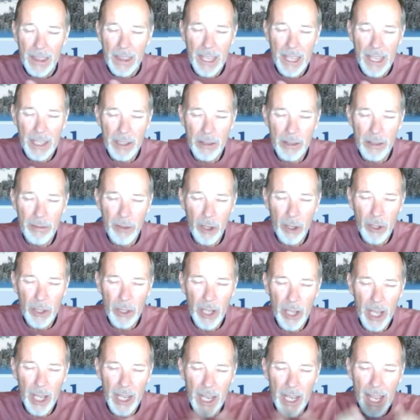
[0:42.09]
Thank you, Father
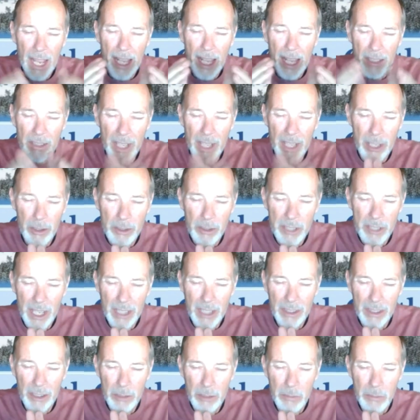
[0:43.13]
God. I ask that you
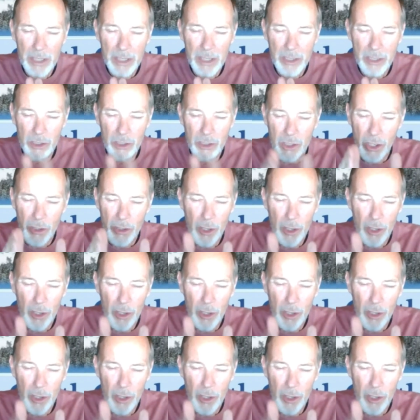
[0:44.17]
take this message